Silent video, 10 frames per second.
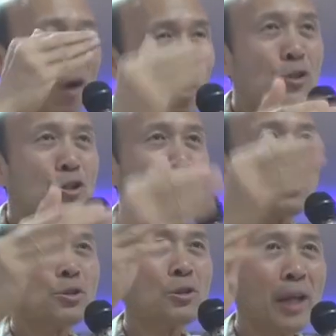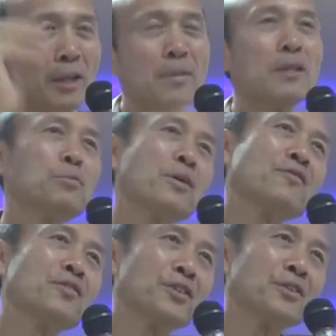Also, do you like me to pray
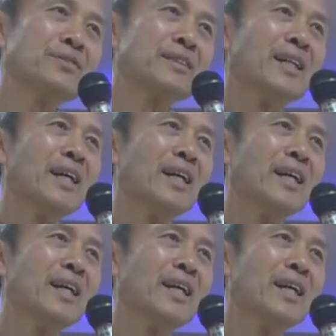for you?